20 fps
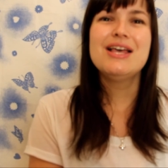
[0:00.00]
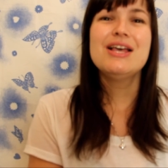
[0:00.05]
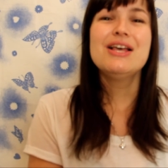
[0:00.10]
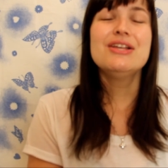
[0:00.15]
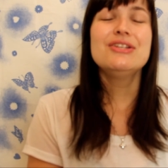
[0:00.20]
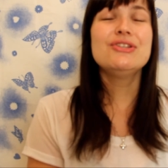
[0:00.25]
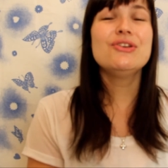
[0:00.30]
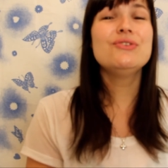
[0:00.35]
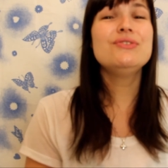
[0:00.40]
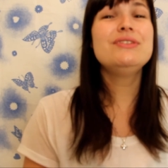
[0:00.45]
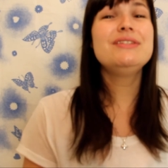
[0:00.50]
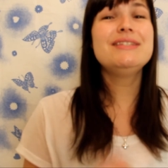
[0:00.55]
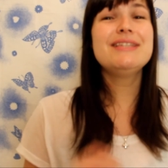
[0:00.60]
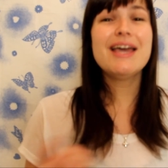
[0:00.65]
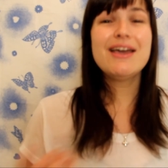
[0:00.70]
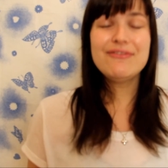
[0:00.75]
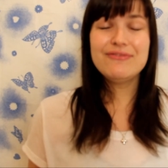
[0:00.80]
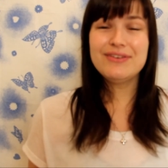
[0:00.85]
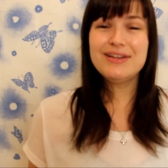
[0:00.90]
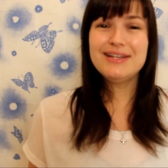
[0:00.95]
So
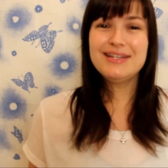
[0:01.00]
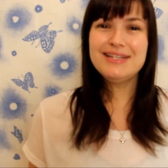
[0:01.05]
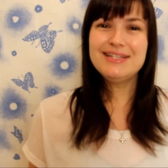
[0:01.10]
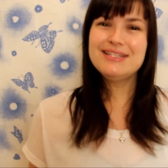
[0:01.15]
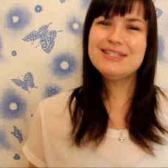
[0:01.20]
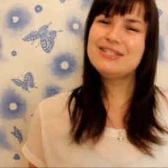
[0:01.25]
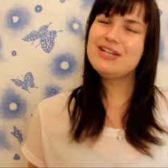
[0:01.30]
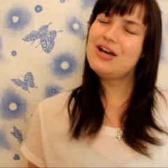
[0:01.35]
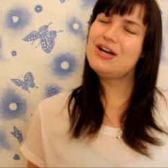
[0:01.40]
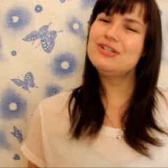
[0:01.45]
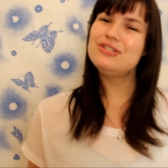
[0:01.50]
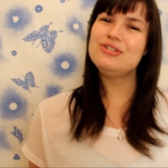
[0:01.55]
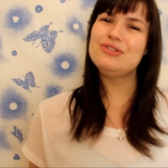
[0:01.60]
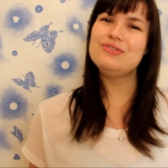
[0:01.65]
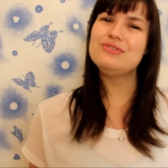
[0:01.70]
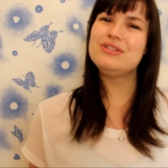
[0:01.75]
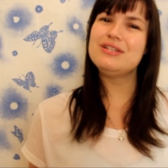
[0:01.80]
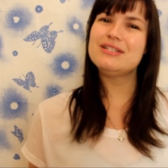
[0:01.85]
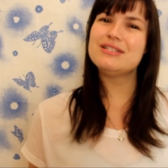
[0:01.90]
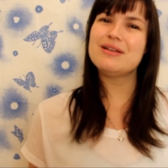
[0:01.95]
definitely start
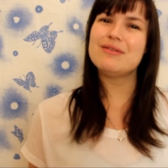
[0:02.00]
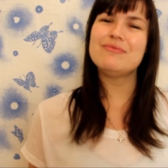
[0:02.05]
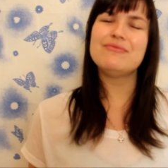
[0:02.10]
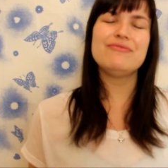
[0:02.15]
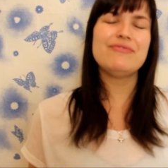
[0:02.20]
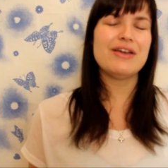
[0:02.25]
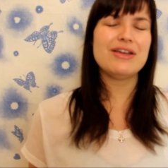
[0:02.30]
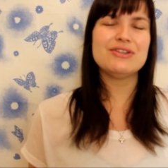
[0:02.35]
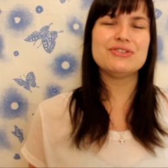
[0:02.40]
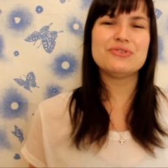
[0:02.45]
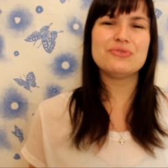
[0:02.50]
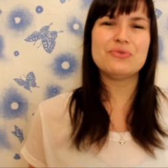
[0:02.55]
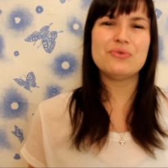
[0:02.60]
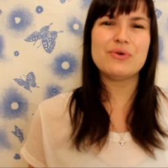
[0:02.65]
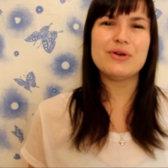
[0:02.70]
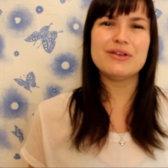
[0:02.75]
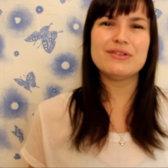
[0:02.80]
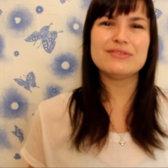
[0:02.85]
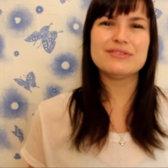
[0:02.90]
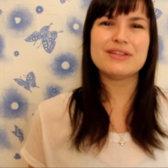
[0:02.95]
using some facial
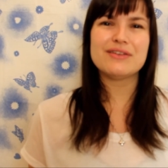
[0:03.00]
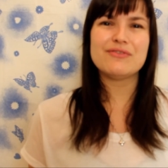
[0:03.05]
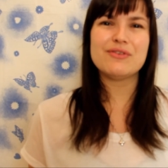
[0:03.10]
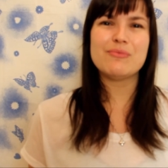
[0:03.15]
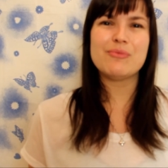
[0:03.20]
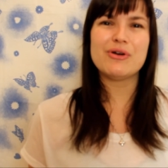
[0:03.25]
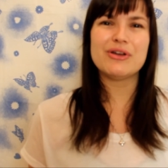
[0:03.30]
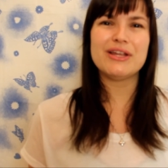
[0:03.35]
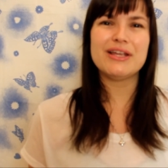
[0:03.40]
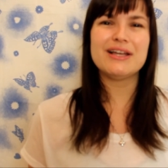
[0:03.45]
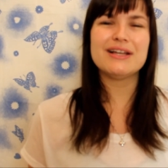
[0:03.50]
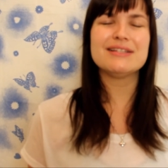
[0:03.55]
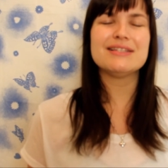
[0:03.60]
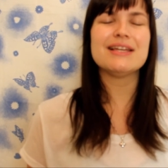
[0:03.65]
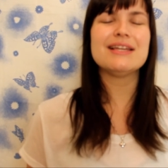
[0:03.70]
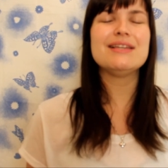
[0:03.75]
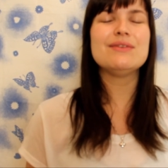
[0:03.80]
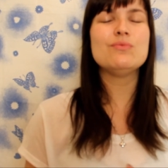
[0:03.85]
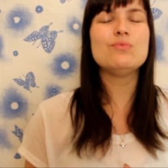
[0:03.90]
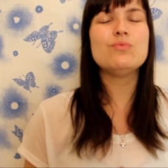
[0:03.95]
oils, everybody, because
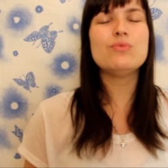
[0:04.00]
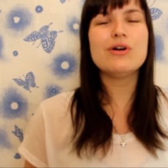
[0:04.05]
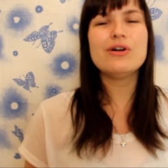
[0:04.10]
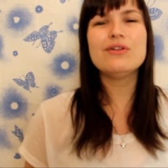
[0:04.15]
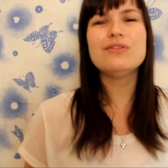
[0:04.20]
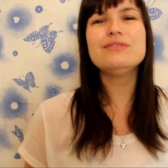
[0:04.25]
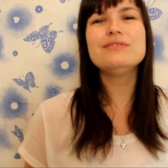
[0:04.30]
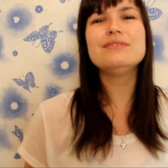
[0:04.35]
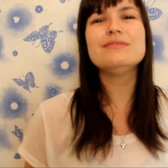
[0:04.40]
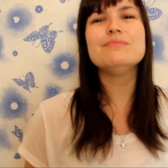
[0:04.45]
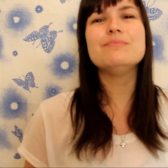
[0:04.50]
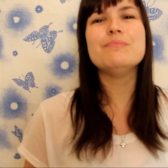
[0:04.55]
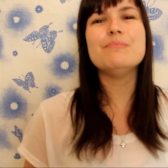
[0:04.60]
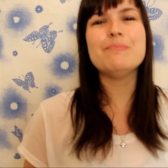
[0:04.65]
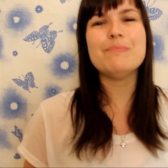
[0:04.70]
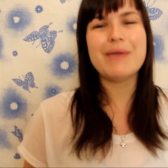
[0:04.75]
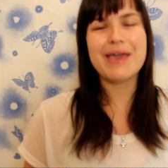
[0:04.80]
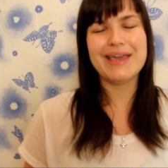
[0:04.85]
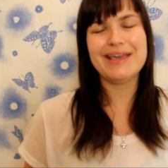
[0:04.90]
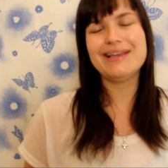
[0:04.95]
it will
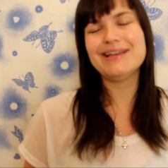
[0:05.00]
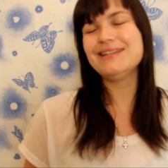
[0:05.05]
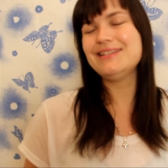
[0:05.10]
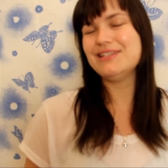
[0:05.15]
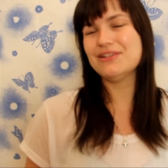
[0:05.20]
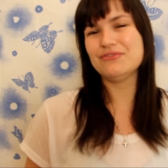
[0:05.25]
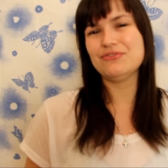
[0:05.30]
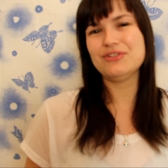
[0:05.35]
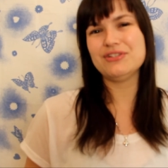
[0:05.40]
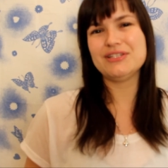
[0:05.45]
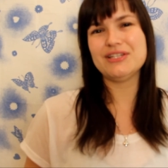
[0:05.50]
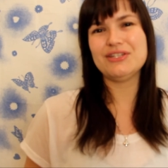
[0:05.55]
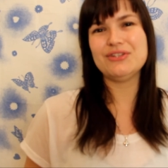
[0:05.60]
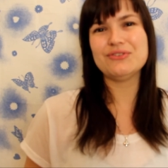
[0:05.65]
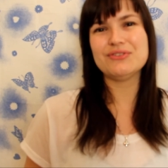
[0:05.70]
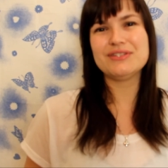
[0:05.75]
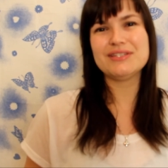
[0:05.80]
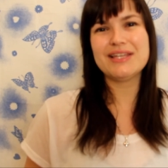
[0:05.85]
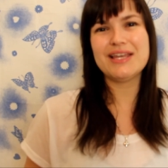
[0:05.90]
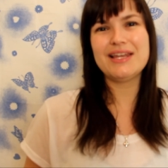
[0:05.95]
make a difference in
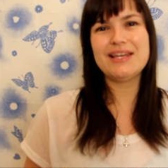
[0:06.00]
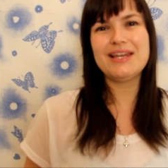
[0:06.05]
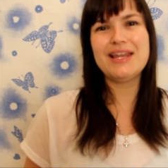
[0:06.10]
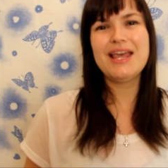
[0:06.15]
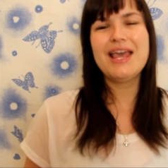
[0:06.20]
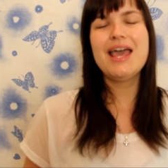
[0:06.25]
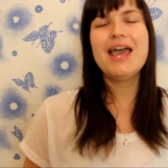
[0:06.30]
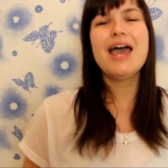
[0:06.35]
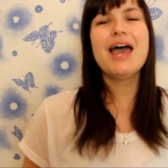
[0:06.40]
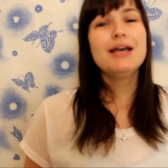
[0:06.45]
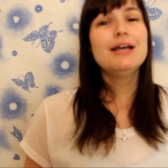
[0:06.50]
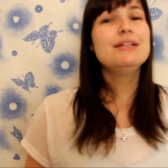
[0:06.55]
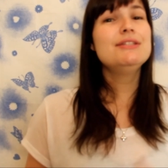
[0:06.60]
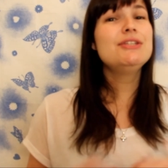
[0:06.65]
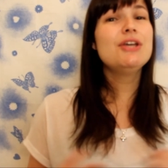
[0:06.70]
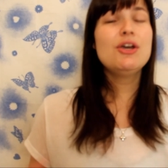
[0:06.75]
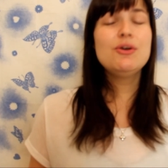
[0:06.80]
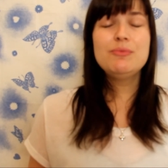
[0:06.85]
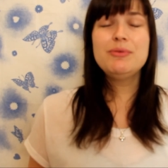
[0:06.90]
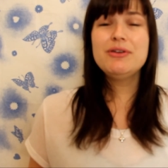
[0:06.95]
your skin.
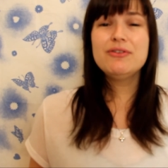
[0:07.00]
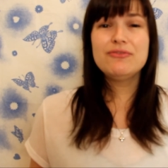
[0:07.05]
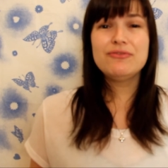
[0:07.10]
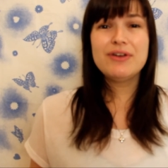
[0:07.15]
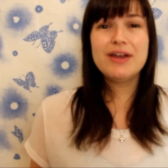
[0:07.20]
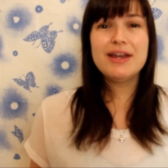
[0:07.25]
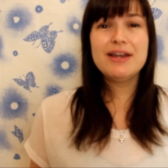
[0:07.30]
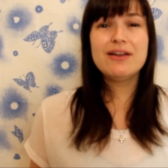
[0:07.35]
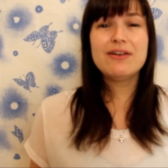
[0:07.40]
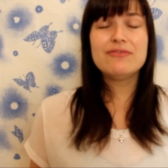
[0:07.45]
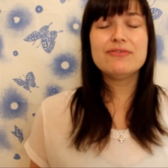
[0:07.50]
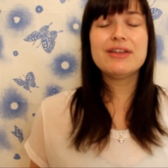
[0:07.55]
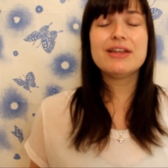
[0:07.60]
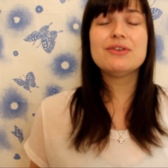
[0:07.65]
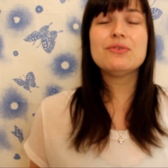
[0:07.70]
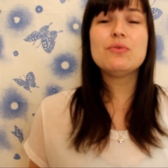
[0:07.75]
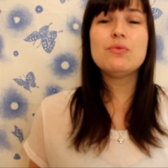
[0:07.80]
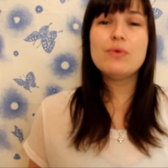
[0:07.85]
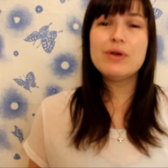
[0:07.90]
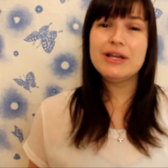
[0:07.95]
Don't be afraid of
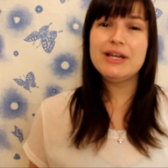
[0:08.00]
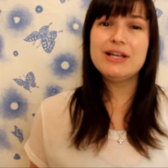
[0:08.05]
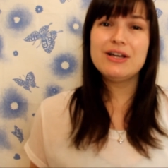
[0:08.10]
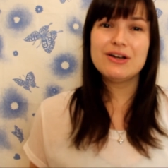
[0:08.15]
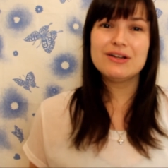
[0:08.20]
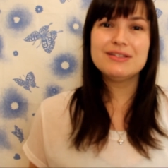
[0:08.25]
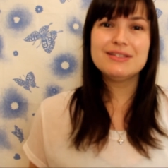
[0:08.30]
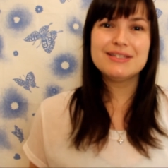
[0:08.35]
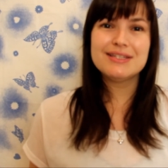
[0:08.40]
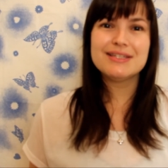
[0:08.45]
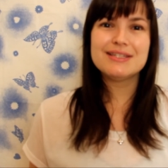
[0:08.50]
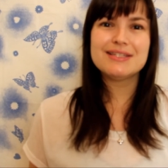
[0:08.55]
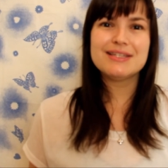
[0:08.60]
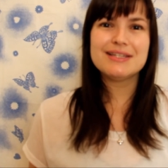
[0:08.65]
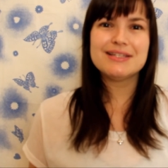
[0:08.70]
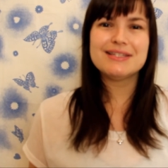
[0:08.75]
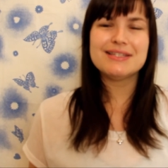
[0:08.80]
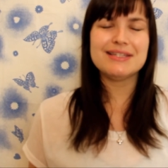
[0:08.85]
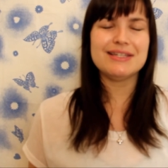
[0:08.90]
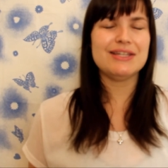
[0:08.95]
that oily
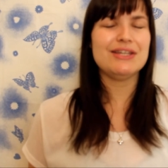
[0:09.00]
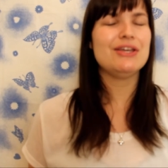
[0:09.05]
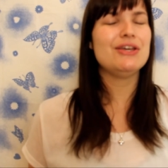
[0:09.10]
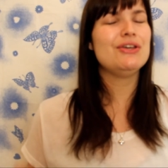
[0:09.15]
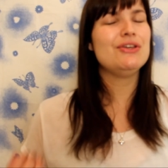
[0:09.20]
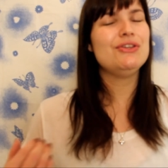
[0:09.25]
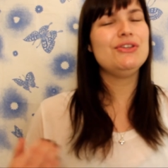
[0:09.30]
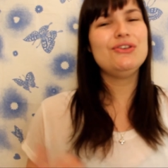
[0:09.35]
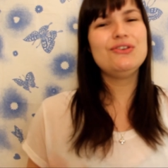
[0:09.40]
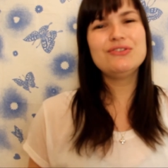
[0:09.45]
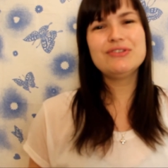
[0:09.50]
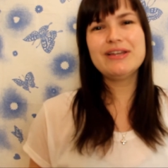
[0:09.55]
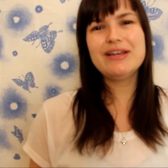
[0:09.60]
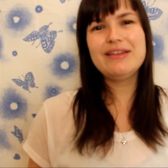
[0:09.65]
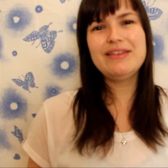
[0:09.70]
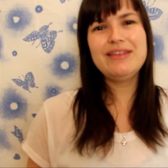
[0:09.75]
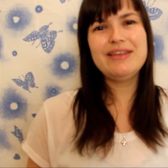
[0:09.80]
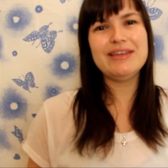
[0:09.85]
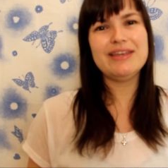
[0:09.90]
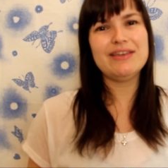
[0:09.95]
consistency. Use it
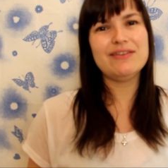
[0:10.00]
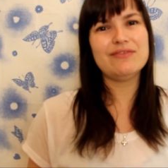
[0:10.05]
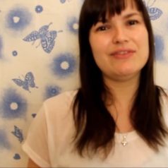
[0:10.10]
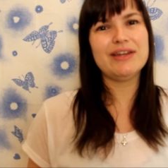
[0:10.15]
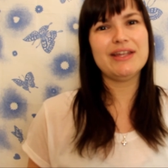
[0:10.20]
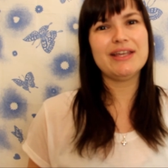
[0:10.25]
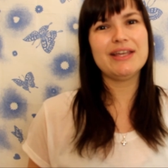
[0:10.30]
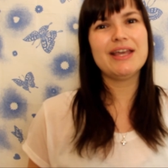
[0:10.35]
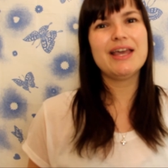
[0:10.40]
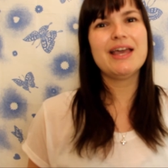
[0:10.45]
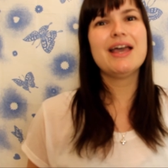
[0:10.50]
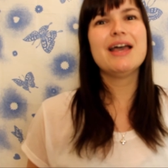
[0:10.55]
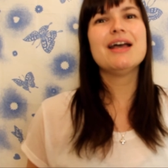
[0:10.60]
in the evening